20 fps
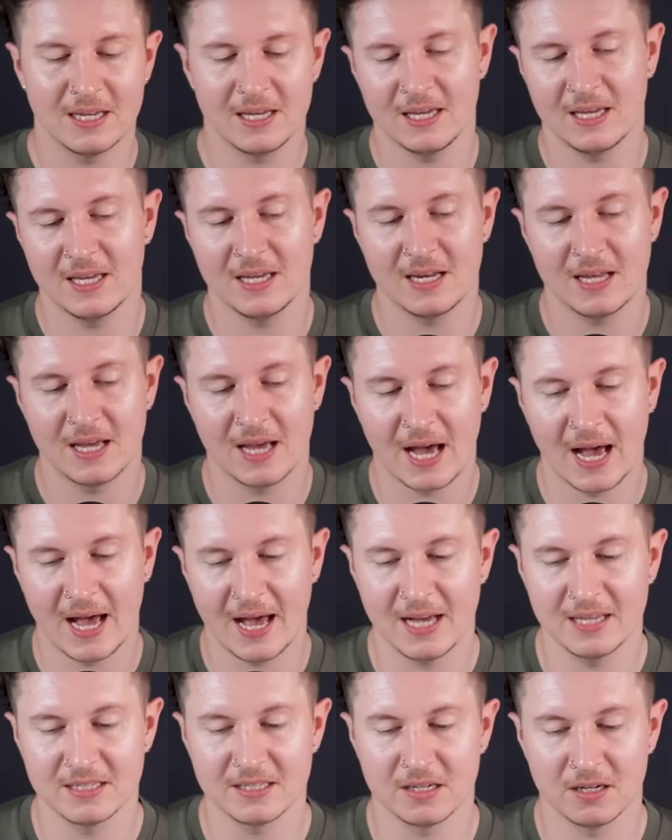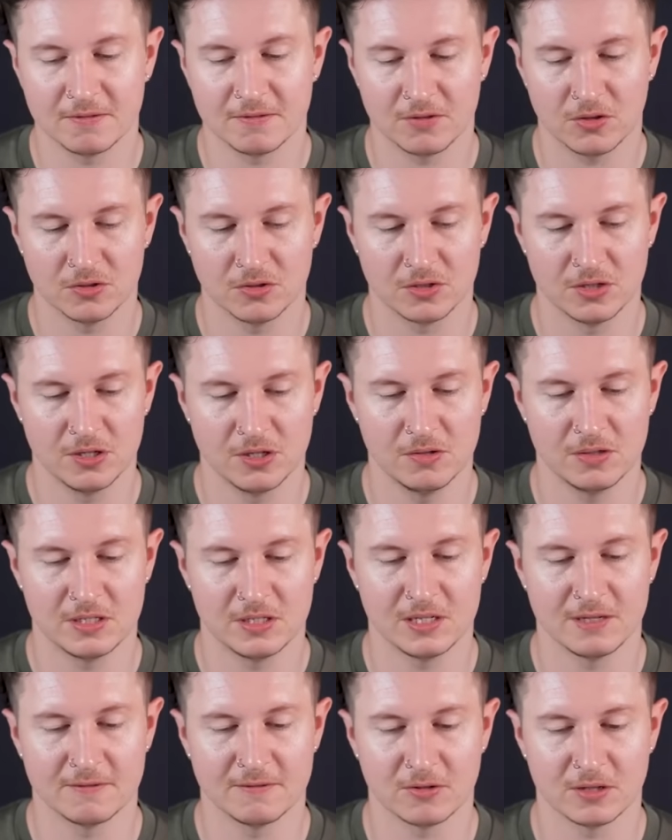it has enough
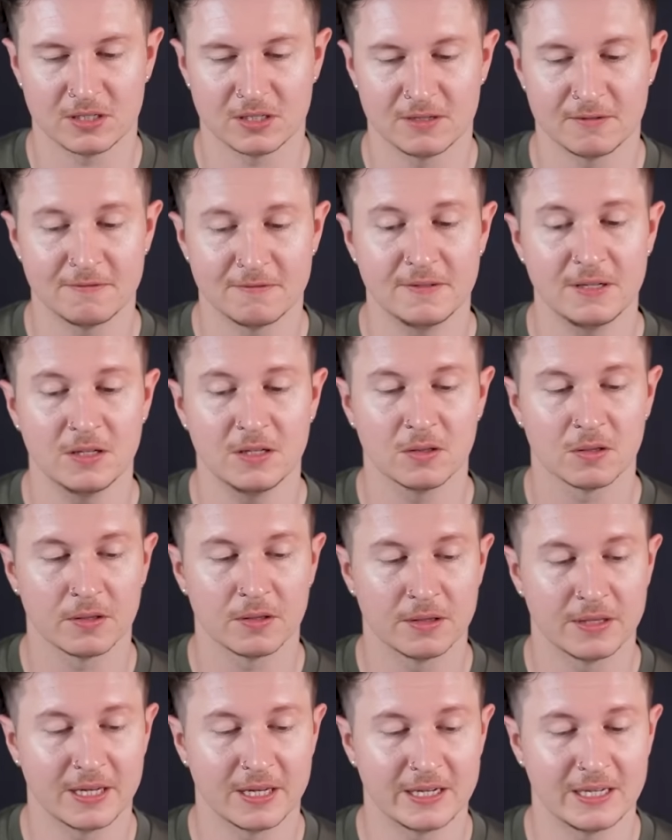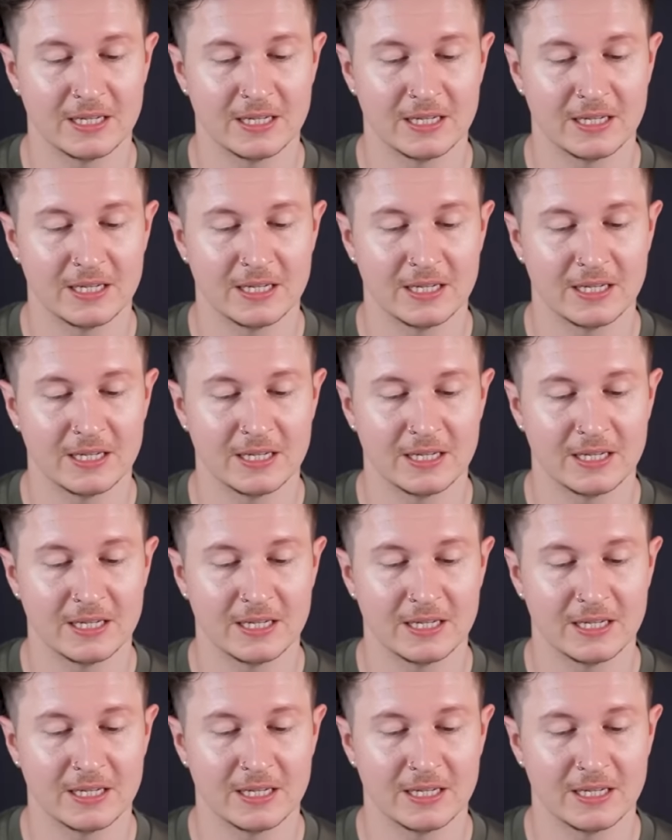continuity for us to feel that